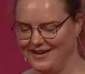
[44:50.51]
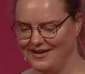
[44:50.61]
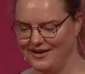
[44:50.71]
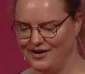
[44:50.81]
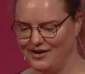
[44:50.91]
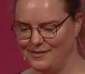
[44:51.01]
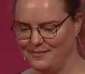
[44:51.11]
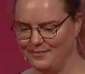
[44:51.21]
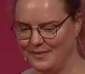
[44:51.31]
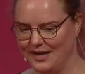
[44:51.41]

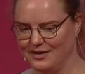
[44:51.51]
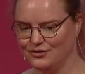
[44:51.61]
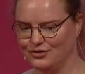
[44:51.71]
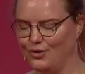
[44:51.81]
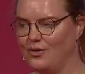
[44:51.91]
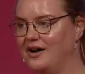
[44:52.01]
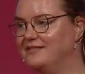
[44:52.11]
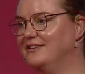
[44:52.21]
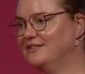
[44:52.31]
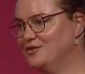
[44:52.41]
Um, so I
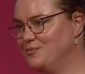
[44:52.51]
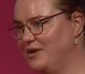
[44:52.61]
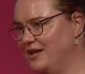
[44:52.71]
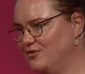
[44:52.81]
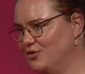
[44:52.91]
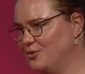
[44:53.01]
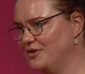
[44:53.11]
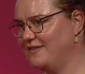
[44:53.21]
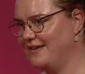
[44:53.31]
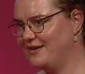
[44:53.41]
didn't mean to
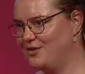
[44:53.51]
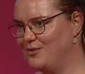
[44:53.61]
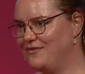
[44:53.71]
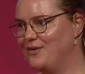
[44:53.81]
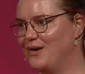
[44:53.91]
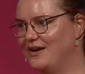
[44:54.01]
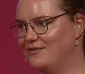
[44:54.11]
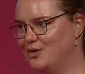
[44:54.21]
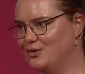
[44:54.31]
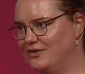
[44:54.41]
attack you if you have
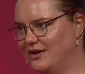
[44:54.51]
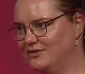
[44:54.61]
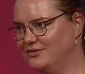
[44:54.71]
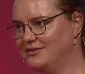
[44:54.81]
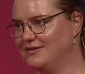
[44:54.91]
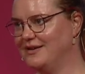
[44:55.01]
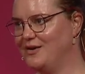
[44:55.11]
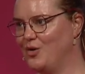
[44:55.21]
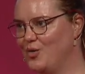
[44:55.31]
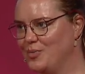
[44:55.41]
no tests. I
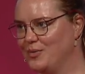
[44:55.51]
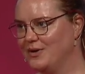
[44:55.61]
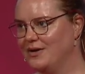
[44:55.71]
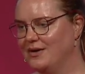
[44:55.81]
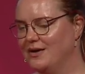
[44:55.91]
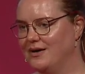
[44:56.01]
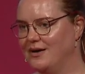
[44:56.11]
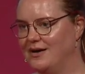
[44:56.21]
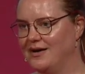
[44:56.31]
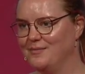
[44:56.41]
hope
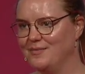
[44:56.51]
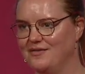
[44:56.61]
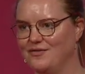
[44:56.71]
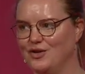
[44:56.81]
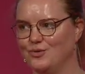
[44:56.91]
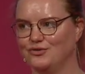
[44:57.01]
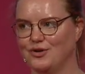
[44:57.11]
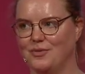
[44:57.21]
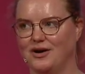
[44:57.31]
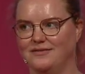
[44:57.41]
I'm giving you
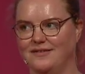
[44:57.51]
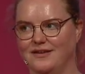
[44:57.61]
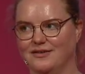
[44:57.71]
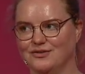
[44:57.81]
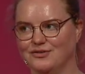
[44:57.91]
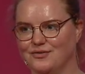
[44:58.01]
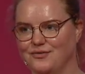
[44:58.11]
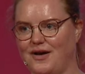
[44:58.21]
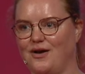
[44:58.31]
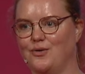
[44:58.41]
some ideas
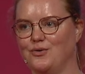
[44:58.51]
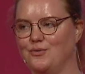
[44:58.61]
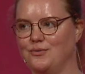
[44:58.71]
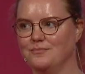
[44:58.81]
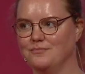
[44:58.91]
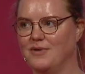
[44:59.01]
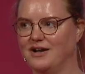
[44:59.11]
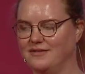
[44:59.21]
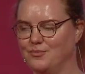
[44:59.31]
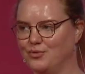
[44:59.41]
of how you
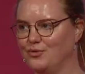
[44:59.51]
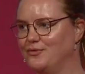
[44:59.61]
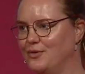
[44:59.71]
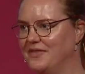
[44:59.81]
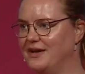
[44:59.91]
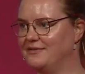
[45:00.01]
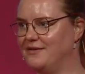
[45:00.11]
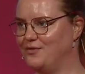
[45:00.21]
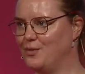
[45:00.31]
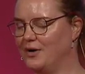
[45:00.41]
might improve on that
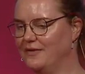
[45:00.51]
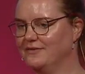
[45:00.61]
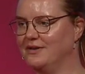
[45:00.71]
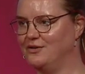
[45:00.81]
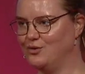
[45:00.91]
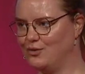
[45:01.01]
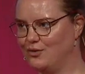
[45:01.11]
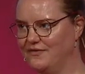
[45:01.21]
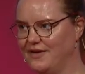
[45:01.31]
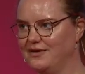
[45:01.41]
if you want, in your
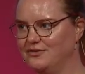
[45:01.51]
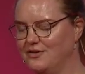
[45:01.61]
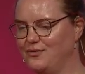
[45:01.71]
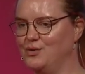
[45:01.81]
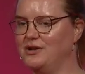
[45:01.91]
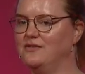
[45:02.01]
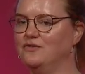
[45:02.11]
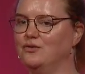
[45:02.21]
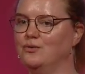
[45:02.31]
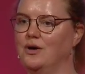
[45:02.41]
context, if you need
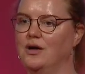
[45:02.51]
to.